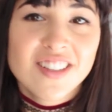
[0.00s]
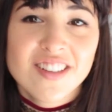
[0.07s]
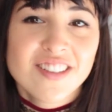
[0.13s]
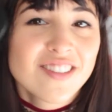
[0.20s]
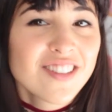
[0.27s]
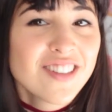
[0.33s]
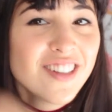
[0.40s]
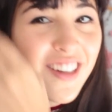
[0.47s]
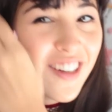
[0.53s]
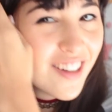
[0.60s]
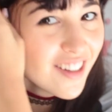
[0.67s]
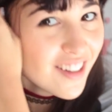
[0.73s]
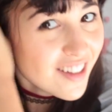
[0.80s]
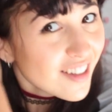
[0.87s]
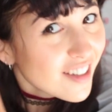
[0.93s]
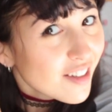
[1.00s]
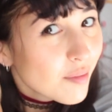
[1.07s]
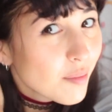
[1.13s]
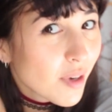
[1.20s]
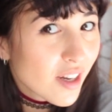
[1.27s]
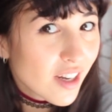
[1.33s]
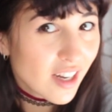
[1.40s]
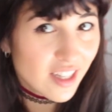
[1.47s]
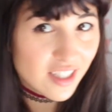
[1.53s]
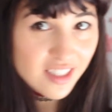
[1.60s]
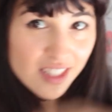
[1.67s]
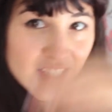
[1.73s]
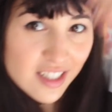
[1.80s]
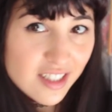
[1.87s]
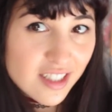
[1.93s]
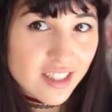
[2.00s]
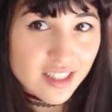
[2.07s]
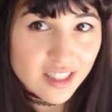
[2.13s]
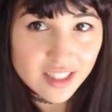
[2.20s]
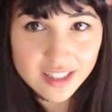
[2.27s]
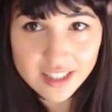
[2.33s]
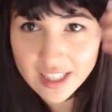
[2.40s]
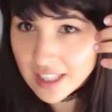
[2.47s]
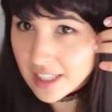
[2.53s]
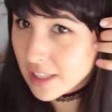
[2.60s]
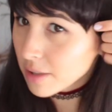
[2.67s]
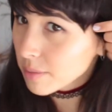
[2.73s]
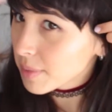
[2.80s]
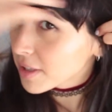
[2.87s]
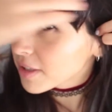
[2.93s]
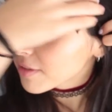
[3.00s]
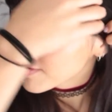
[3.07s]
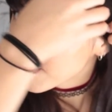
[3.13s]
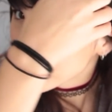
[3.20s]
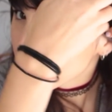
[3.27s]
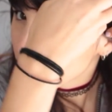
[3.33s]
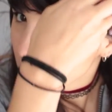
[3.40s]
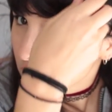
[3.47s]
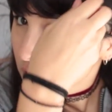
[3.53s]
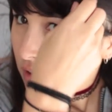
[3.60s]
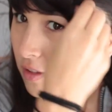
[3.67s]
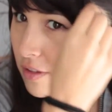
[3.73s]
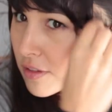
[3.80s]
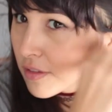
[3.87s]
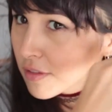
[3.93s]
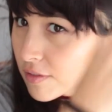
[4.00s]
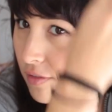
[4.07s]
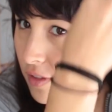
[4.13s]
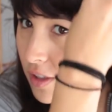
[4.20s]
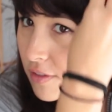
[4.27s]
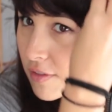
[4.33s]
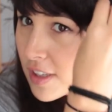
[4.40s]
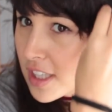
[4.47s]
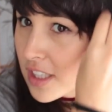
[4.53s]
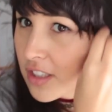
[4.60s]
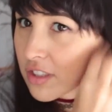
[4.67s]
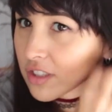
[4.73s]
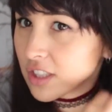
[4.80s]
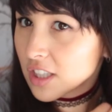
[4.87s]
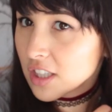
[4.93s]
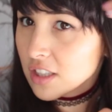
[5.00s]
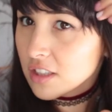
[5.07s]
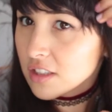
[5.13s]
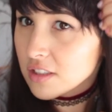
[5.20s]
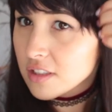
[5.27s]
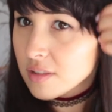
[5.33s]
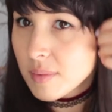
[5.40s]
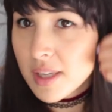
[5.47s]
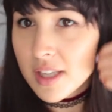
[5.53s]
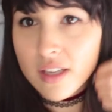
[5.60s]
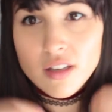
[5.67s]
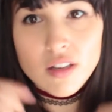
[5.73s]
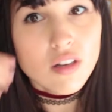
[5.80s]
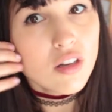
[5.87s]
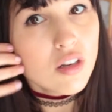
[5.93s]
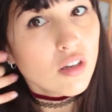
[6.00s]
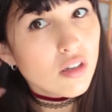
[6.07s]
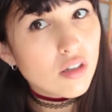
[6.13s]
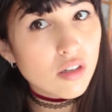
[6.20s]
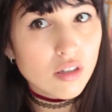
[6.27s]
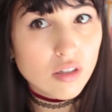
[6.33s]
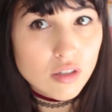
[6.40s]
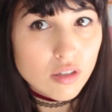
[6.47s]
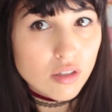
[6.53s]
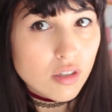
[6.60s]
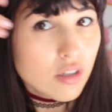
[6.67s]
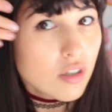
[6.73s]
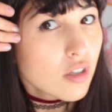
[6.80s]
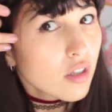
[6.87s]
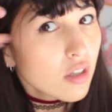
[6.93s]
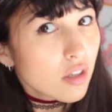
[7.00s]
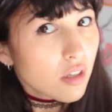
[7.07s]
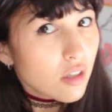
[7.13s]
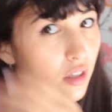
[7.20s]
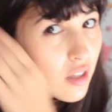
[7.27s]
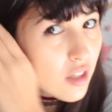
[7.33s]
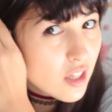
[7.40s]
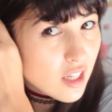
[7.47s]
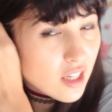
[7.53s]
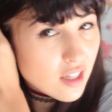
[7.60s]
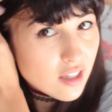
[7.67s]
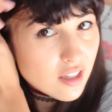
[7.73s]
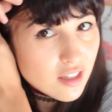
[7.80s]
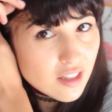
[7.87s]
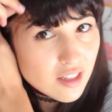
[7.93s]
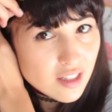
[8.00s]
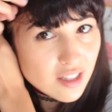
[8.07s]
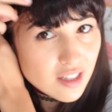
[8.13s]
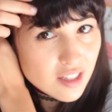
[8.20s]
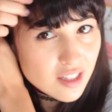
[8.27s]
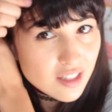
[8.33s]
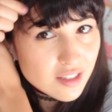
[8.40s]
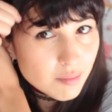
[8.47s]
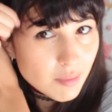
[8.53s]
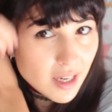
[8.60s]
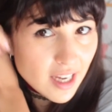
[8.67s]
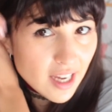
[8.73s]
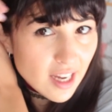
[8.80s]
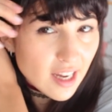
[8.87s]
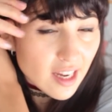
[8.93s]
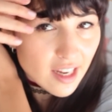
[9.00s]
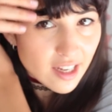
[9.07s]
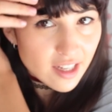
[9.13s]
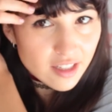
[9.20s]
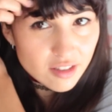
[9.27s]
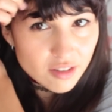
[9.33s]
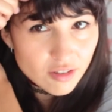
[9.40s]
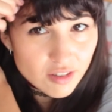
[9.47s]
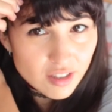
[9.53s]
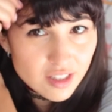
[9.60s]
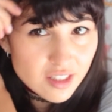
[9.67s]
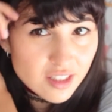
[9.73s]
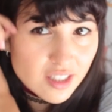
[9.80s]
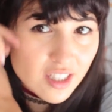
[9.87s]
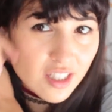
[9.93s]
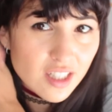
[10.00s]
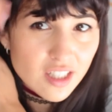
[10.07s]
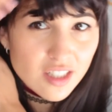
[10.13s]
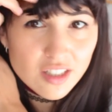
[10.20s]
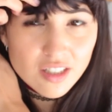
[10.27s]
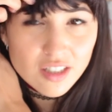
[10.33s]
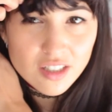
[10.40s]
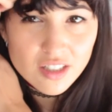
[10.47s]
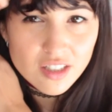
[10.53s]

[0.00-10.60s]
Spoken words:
don't. But I just guess it's going to take a little bit of rearranging to make it look like it is my hair and not indeed